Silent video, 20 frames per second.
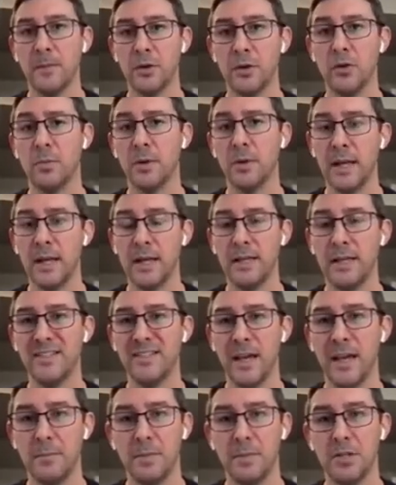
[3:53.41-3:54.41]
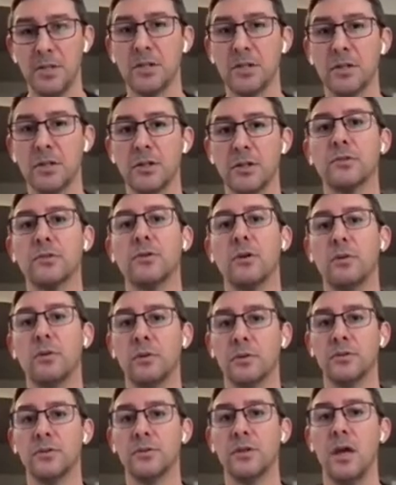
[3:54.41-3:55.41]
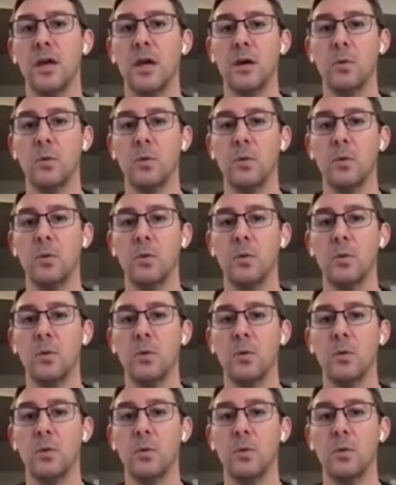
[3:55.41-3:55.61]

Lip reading: Kubernetes admission controllers,